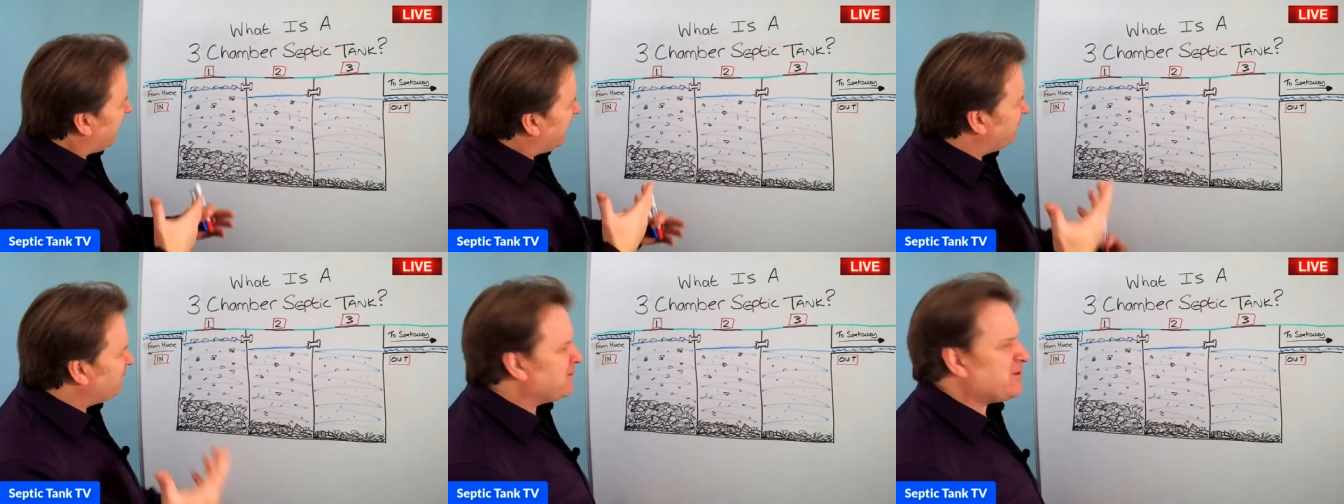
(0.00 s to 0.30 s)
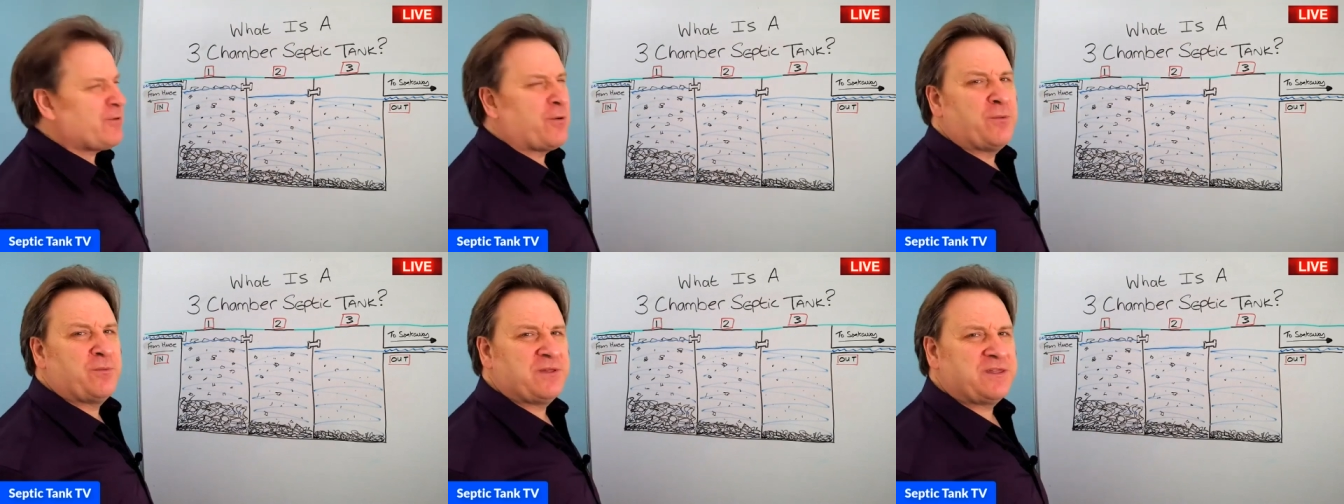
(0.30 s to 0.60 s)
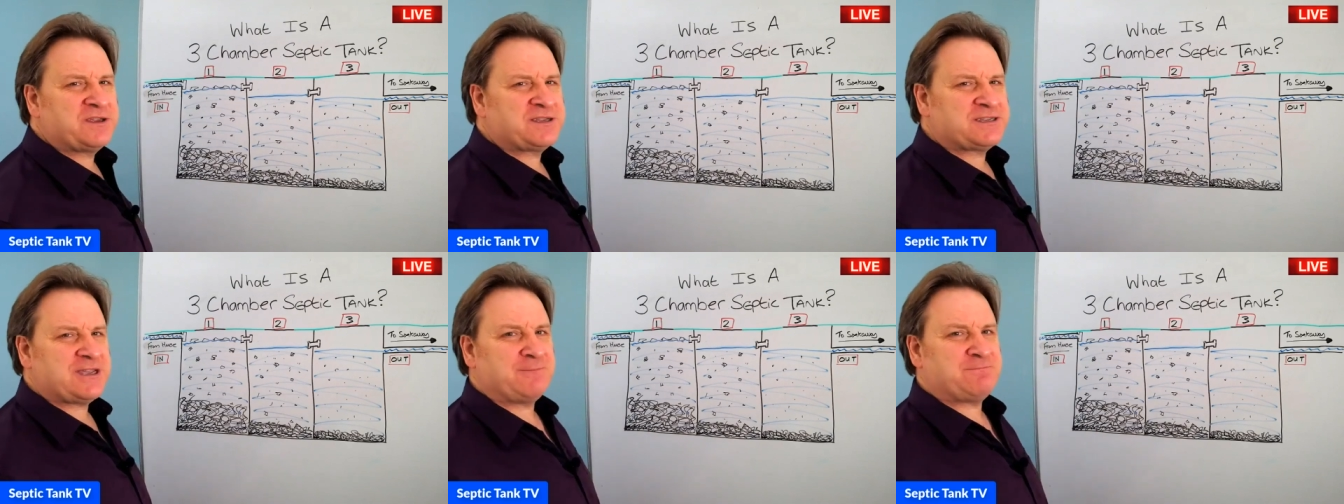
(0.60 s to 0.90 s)
everyone
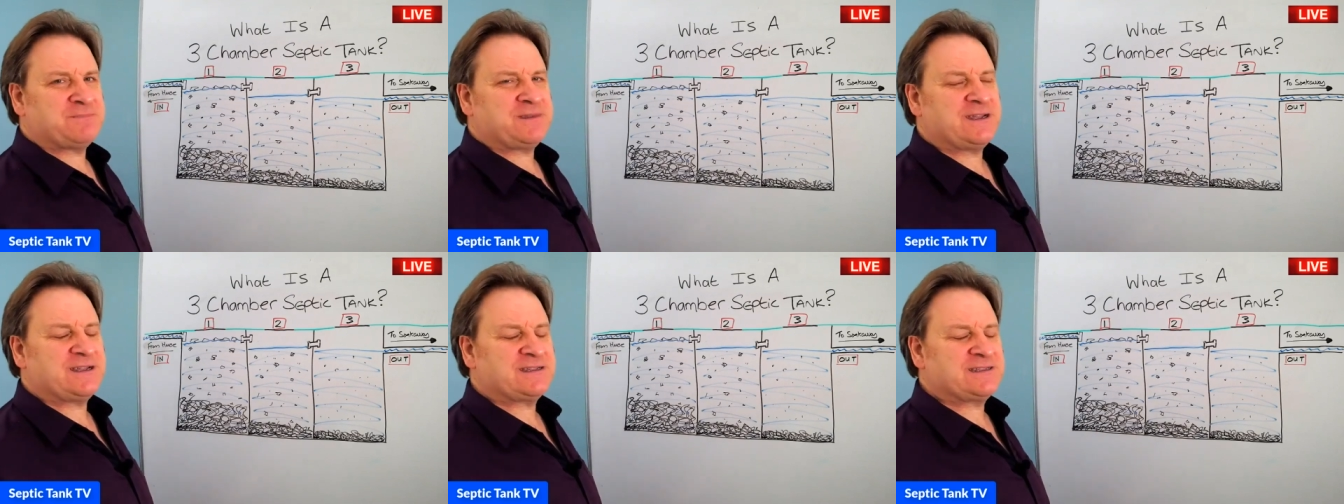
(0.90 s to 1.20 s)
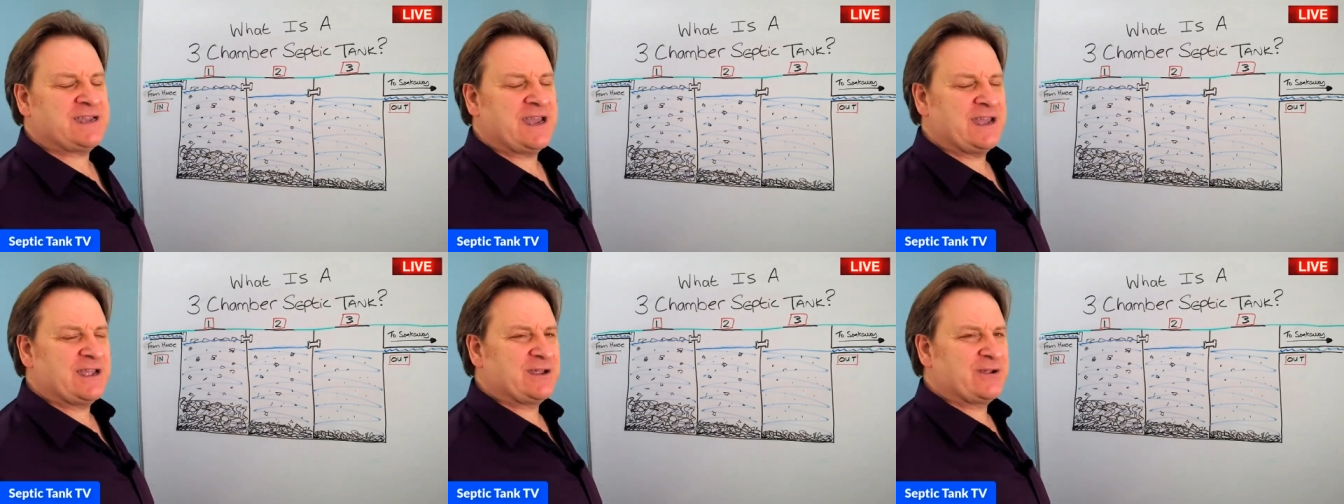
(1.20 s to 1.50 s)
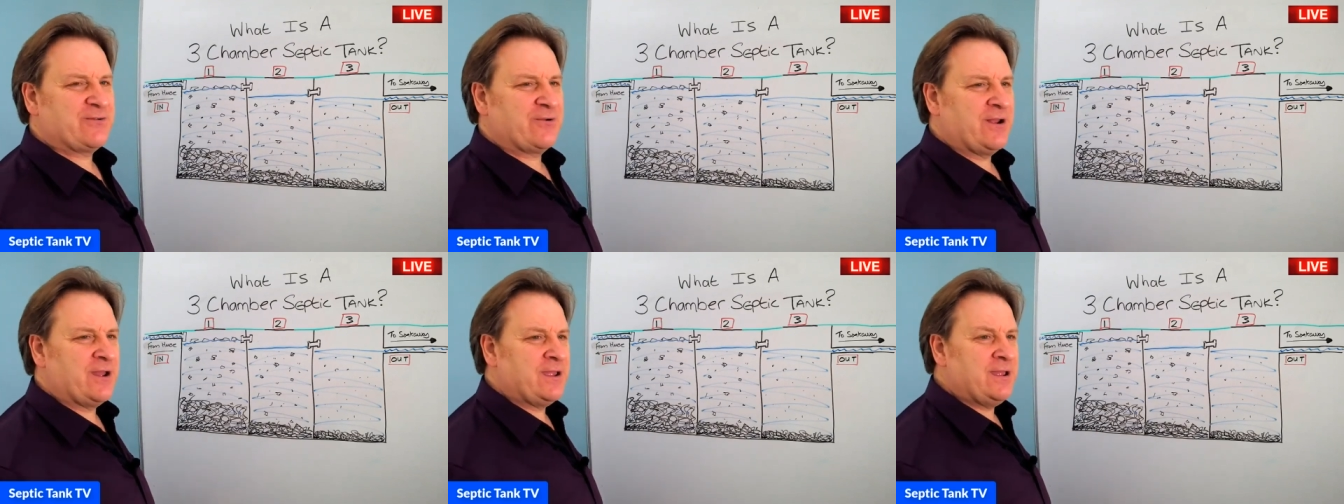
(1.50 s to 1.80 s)
with a septic
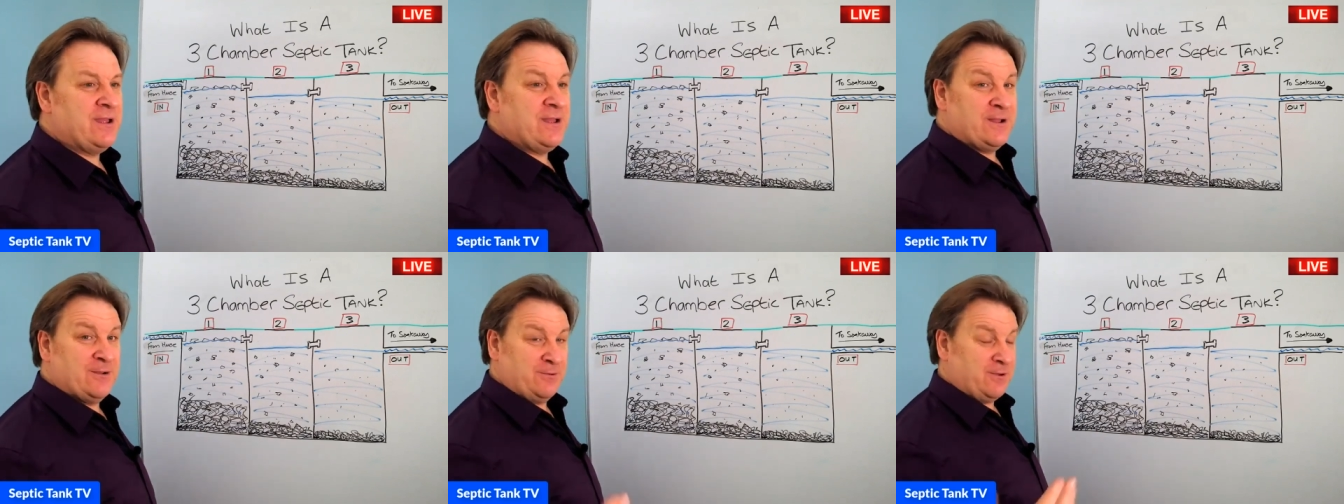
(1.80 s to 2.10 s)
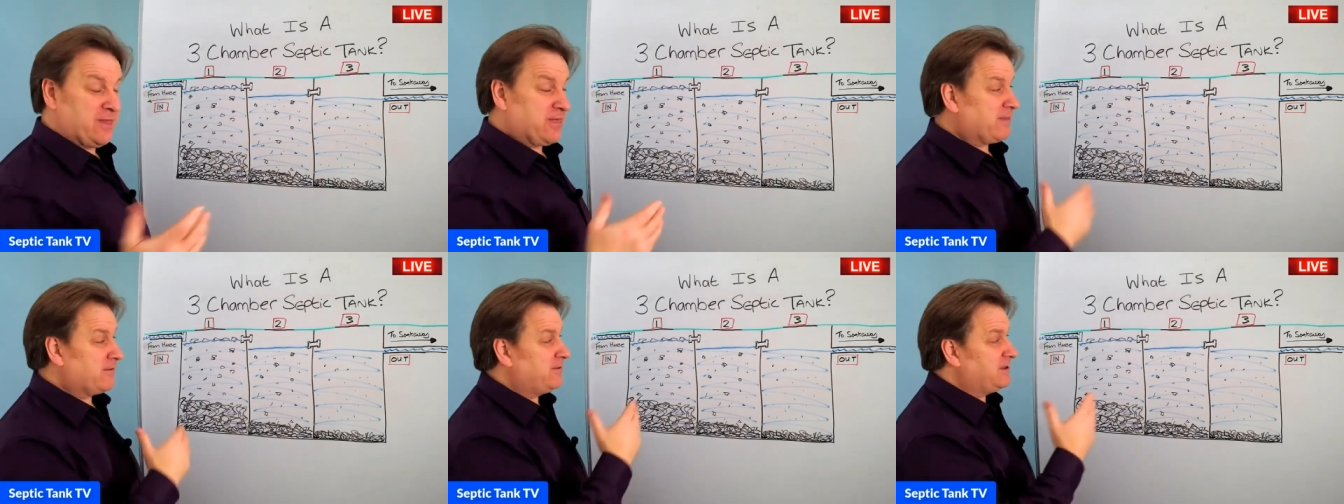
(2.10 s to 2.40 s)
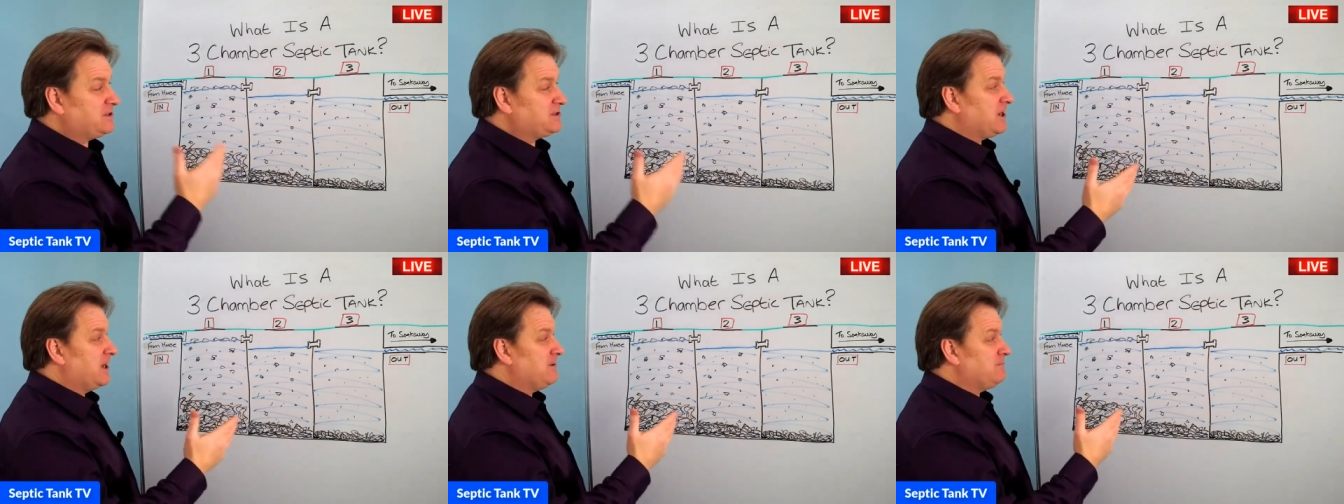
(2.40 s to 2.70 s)
tank, right? With
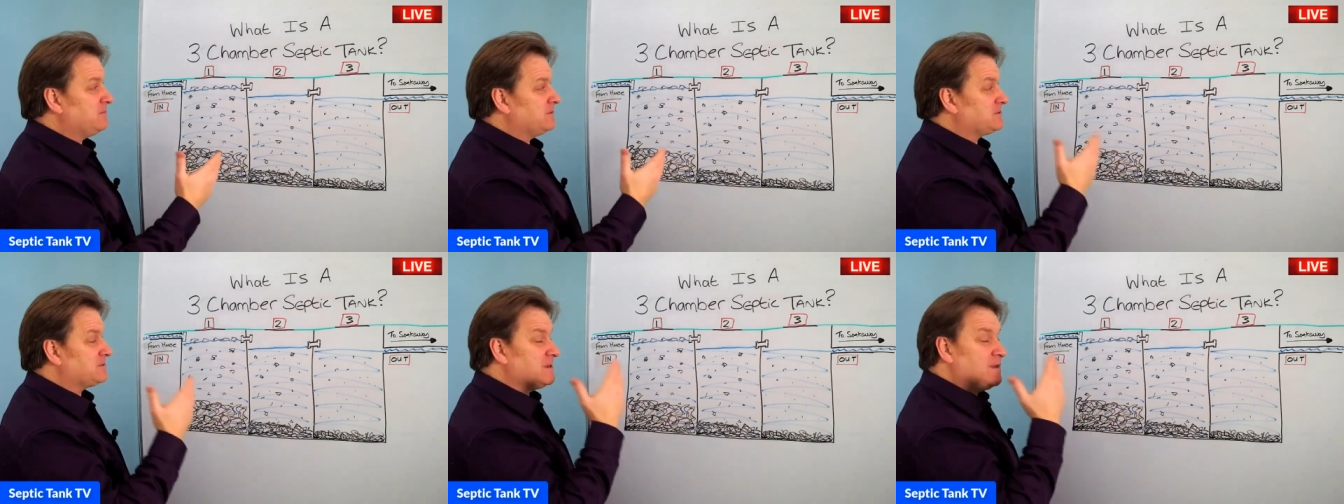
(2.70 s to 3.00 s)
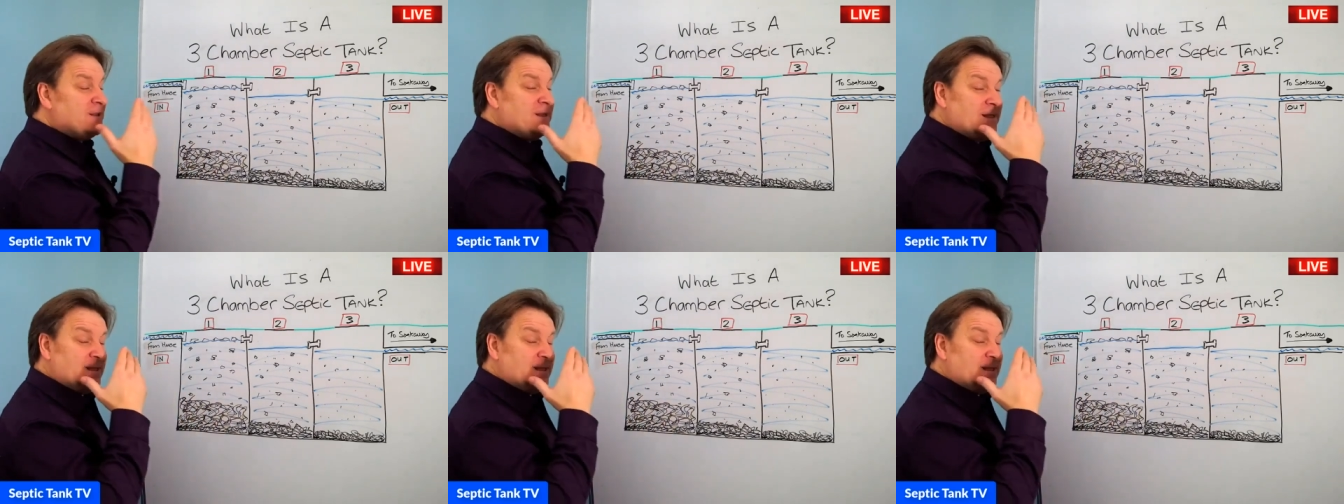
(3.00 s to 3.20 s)
three chambers.